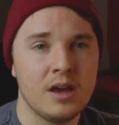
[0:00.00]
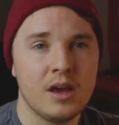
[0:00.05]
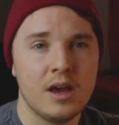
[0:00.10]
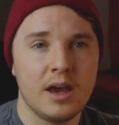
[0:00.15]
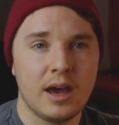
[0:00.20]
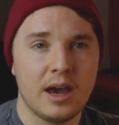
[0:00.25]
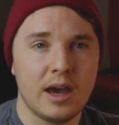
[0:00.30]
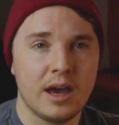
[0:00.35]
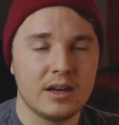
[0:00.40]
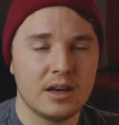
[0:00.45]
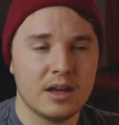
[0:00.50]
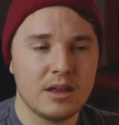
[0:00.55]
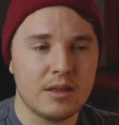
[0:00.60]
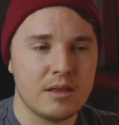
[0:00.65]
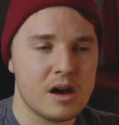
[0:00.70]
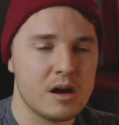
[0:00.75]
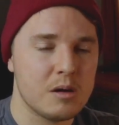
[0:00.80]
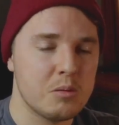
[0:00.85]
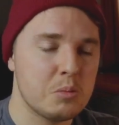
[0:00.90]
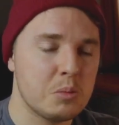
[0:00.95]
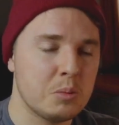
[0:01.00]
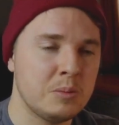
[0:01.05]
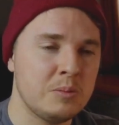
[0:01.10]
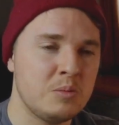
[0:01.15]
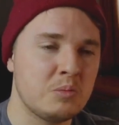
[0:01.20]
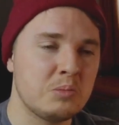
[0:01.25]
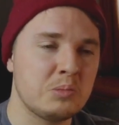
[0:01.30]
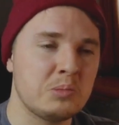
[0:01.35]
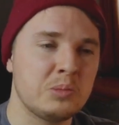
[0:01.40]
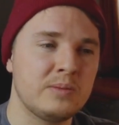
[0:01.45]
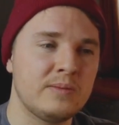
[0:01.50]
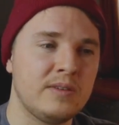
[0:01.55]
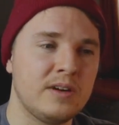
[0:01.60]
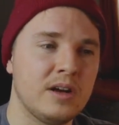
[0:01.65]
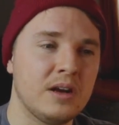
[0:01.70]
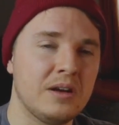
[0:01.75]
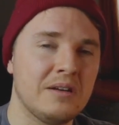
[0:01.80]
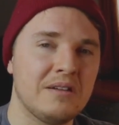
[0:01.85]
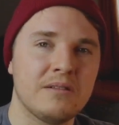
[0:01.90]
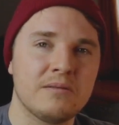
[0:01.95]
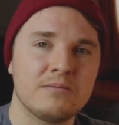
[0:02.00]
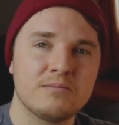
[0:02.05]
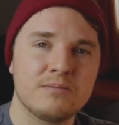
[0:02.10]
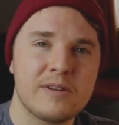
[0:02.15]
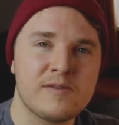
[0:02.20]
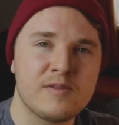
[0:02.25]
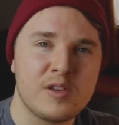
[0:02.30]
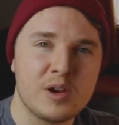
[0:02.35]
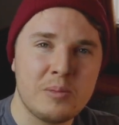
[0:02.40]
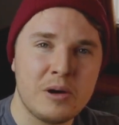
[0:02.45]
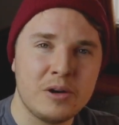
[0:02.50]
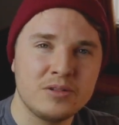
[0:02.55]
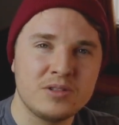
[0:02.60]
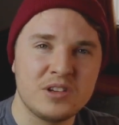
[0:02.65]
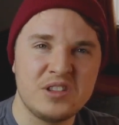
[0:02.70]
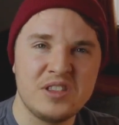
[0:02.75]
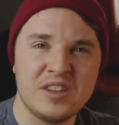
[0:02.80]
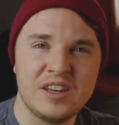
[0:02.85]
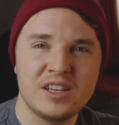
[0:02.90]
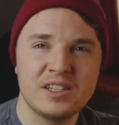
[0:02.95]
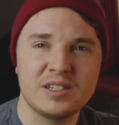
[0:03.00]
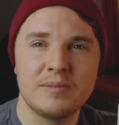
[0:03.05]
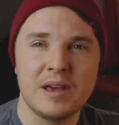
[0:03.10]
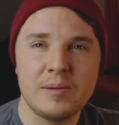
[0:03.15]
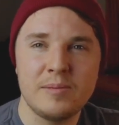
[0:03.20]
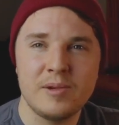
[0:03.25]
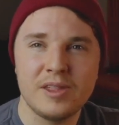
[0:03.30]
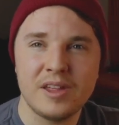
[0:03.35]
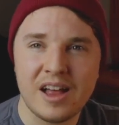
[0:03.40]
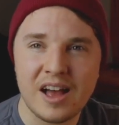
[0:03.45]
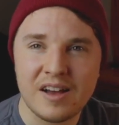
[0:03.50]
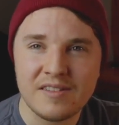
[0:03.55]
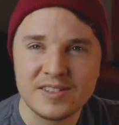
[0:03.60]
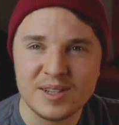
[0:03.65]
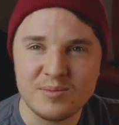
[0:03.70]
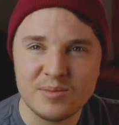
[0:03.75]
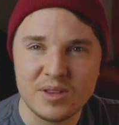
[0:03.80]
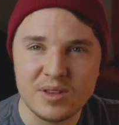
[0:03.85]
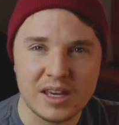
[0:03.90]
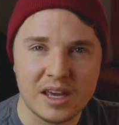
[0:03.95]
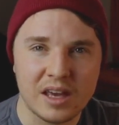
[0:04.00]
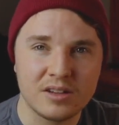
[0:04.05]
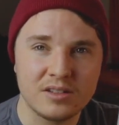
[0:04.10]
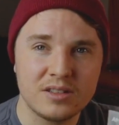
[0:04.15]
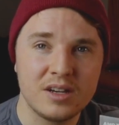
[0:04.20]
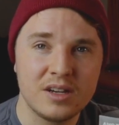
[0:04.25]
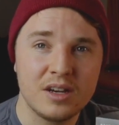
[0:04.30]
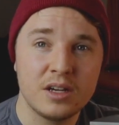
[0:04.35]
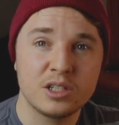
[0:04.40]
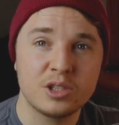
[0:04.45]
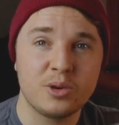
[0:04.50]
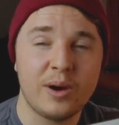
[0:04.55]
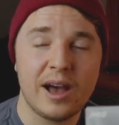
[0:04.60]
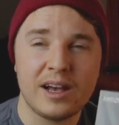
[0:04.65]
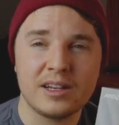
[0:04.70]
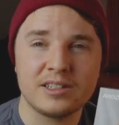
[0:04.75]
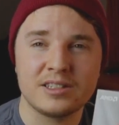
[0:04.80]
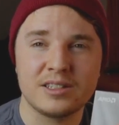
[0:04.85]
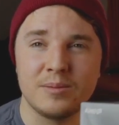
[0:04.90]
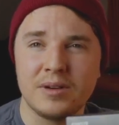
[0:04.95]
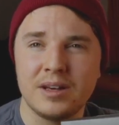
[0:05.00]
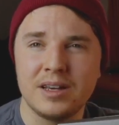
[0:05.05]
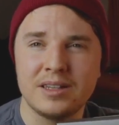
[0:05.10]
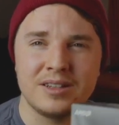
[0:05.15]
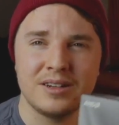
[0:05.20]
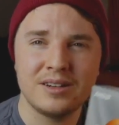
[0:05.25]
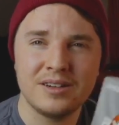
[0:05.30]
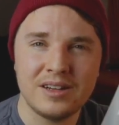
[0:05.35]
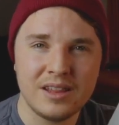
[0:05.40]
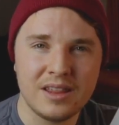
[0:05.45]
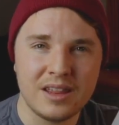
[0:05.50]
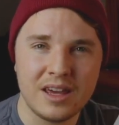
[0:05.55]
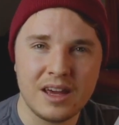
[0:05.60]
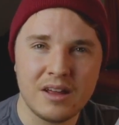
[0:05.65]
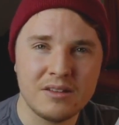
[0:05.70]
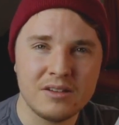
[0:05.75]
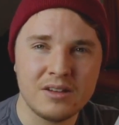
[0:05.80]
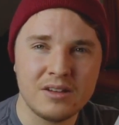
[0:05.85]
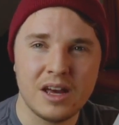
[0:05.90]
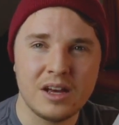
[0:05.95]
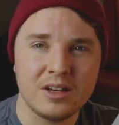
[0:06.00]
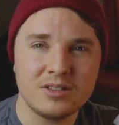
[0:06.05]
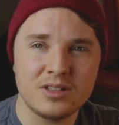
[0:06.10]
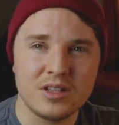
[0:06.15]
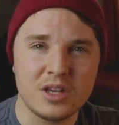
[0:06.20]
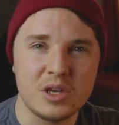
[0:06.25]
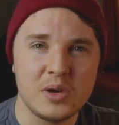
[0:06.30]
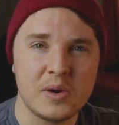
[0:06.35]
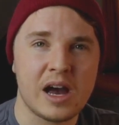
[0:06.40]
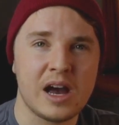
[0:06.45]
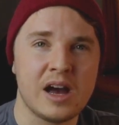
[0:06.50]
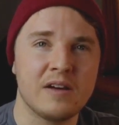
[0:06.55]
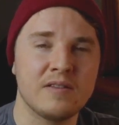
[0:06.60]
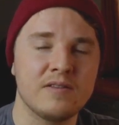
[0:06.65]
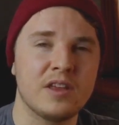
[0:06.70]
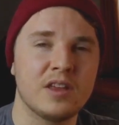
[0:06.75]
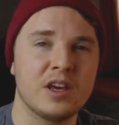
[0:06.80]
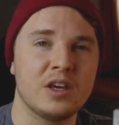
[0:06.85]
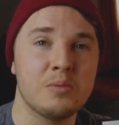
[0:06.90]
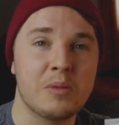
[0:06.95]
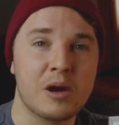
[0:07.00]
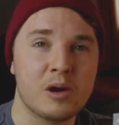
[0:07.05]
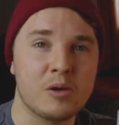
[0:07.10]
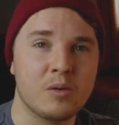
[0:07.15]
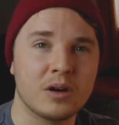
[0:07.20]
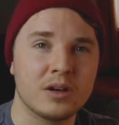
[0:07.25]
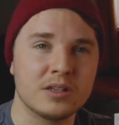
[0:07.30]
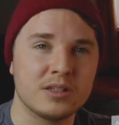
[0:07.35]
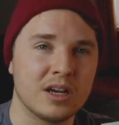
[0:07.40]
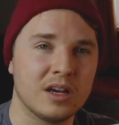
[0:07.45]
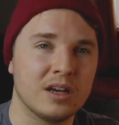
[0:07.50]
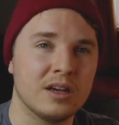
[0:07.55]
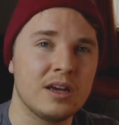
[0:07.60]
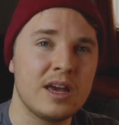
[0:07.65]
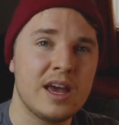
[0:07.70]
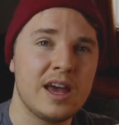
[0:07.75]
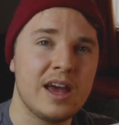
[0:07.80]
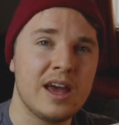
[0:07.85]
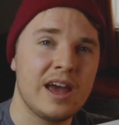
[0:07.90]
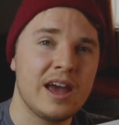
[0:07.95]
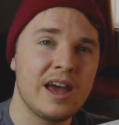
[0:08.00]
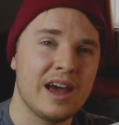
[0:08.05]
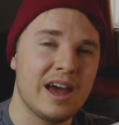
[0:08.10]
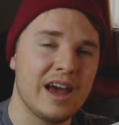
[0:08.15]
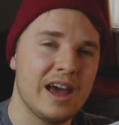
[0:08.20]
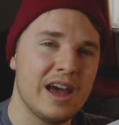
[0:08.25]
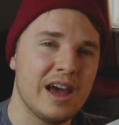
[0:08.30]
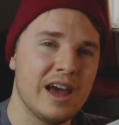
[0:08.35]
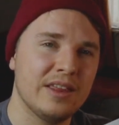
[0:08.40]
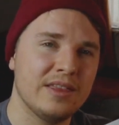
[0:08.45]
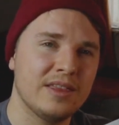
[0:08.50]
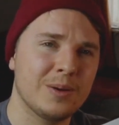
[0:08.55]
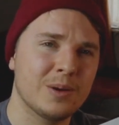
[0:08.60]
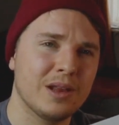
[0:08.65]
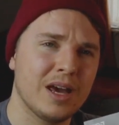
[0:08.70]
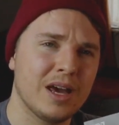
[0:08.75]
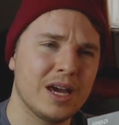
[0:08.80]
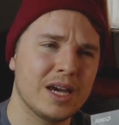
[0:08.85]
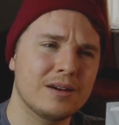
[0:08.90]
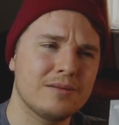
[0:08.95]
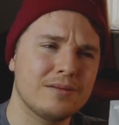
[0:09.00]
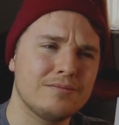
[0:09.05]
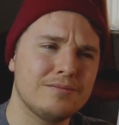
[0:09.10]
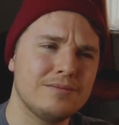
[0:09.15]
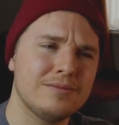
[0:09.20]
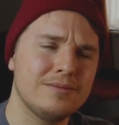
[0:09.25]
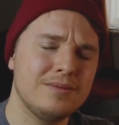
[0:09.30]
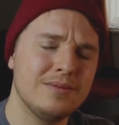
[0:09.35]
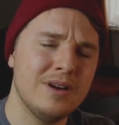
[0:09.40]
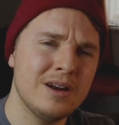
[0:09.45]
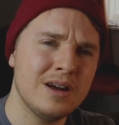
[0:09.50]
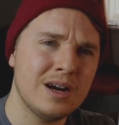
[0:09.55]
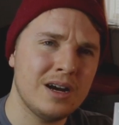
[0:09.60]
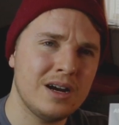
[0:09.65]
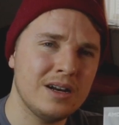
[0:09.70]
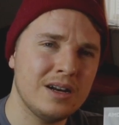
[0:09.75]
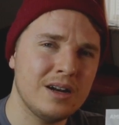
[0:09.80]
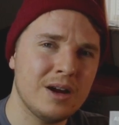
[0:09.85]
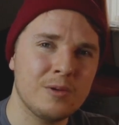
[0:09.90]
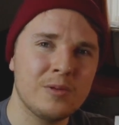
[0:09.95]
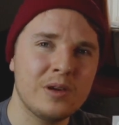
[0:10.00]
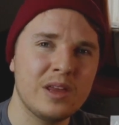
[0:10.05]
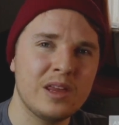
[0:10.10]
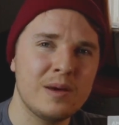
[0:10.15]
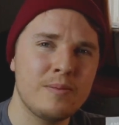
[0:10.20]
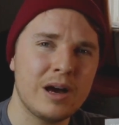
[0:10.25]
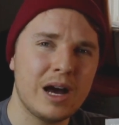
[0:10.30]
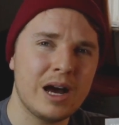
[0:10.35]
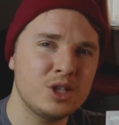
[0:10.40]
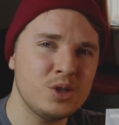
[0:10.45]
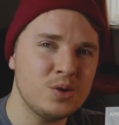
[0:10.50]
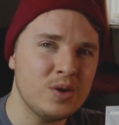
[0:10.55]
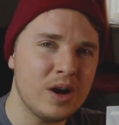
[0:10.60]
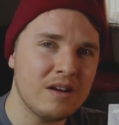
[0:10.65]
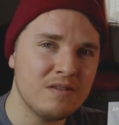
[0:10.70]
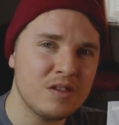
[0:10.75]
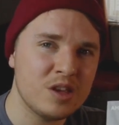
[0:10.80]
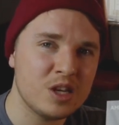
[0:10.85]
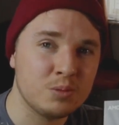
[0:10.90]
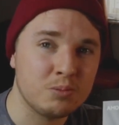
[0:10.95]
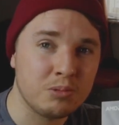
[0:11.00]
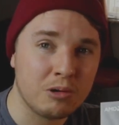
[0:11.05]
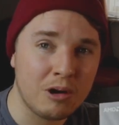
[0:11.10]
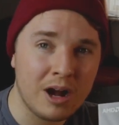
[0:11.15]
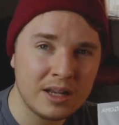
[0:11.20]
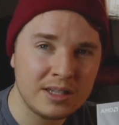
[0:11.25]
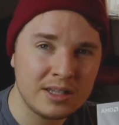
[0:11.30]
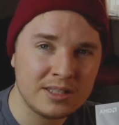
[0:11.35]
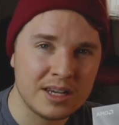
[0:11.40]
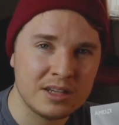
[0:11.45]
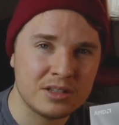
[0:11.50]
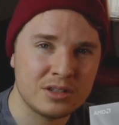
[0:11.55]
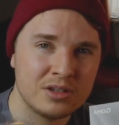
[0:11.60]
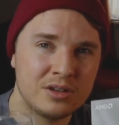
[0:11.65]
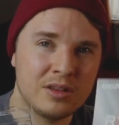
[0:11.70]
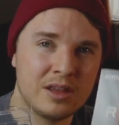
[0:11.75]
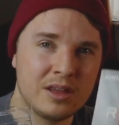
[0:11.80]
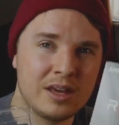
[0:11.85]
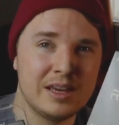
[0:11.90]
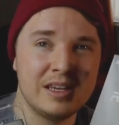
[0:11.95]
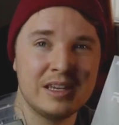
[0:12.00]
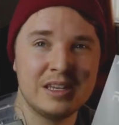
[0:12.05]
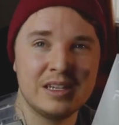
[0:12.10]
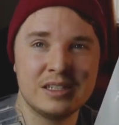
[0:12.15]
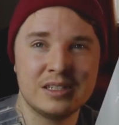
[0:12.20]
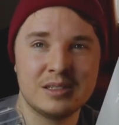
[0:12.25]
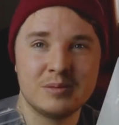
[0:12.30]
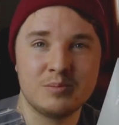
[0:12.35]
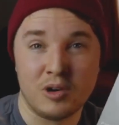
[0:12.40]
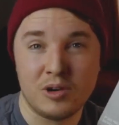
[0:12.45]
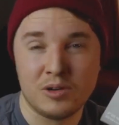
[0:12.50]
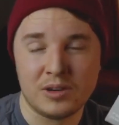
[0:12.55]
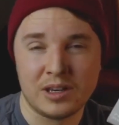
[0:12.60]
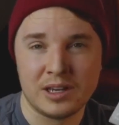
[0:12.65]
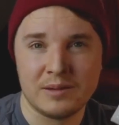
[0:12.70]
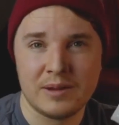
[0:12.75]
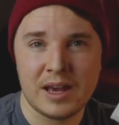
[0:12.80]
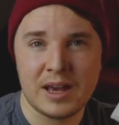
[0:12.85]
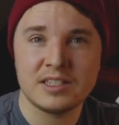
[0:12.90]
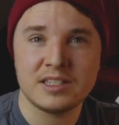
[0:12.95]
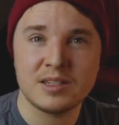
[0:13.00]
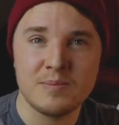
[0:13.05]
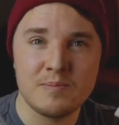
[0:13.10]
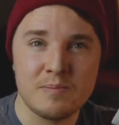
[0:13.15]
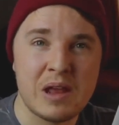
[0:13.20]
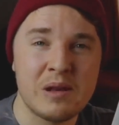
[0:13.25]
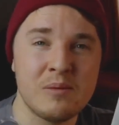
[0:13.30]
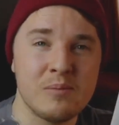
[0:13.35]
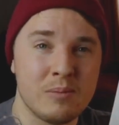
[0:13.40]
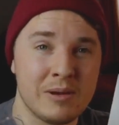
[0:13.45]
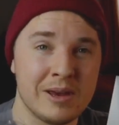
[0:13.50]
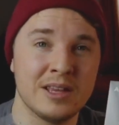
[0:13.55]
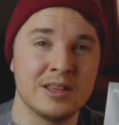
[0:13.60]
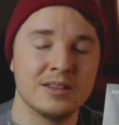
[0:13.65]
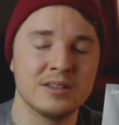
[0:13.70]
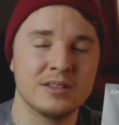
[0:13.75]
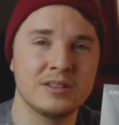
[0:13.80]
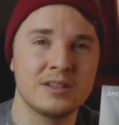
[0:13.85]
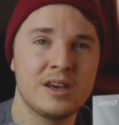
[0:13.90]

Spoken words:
And I thought, if they're posting this, maybe they'll have something else. So I asked them, is there anything else that you have that you might want to sell? And they were like, no, not really, but I do have this processor that is broken. It has some bent pins.